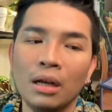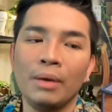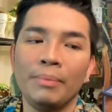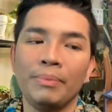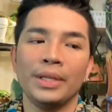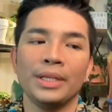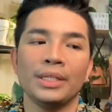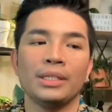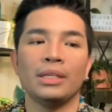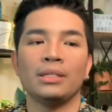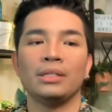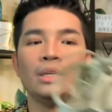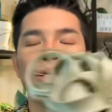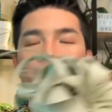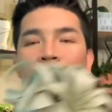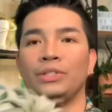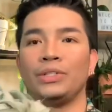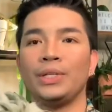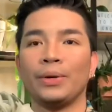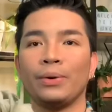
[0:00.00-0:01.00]
This is a
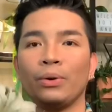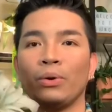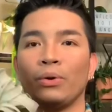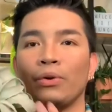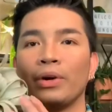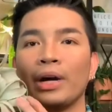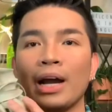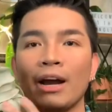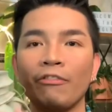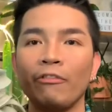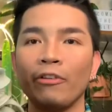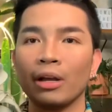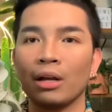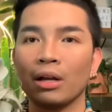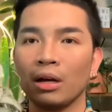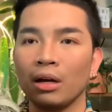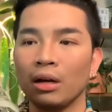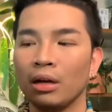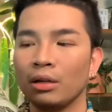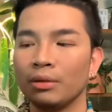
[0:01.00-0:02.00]

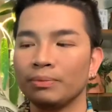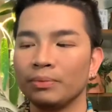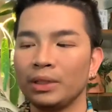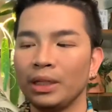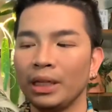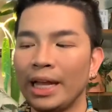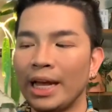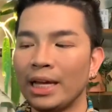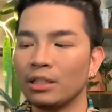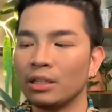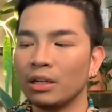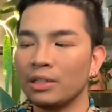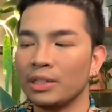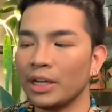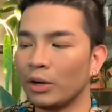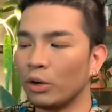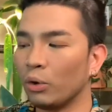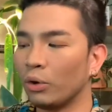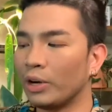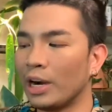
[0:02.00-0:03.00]
Xerographica, Tillandsia
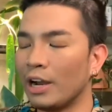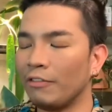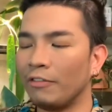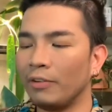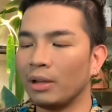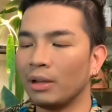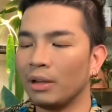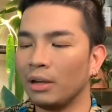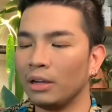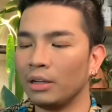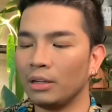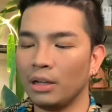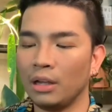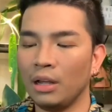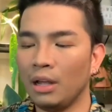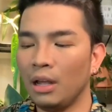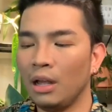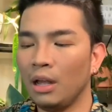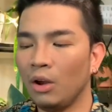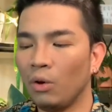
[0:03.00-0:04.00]
xerographica,
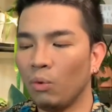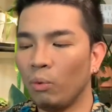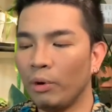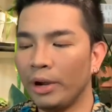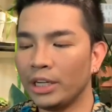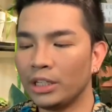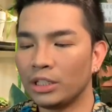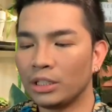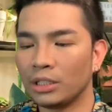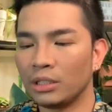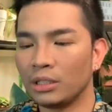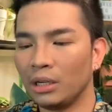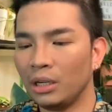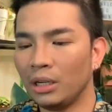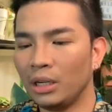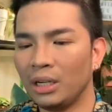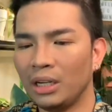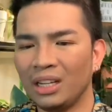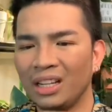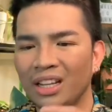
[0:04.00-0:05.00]
which,
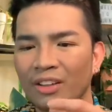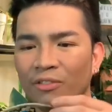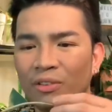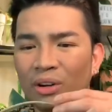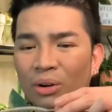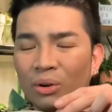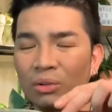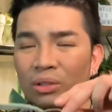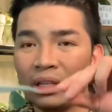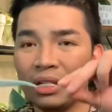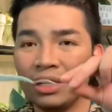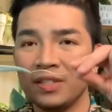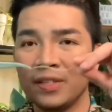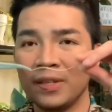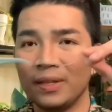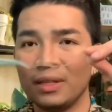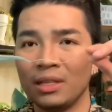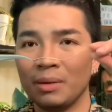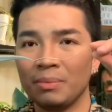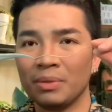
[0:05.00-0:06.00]
if you notice, the
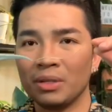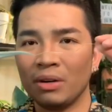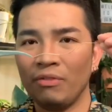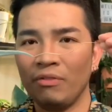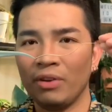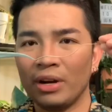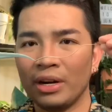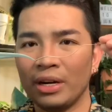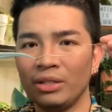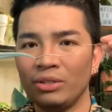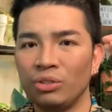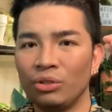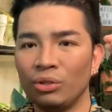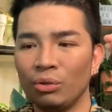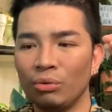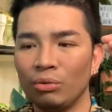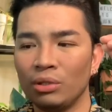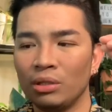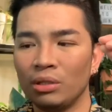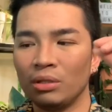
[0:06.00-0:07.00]
tips are very
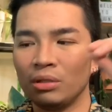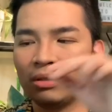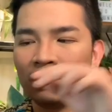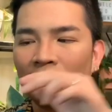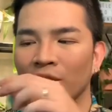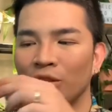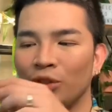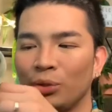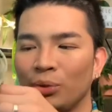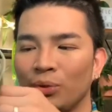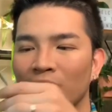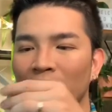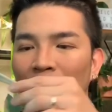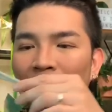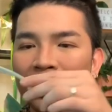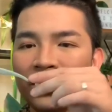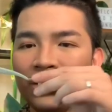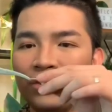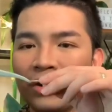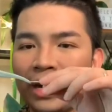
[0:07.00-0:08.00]
not juicy,
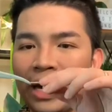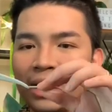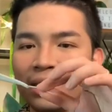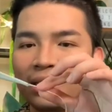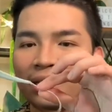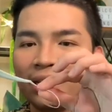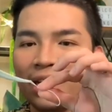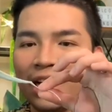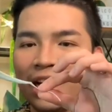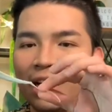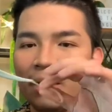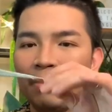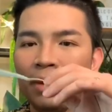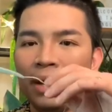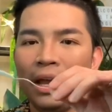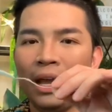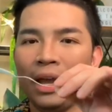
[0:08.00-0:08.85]
but grass type.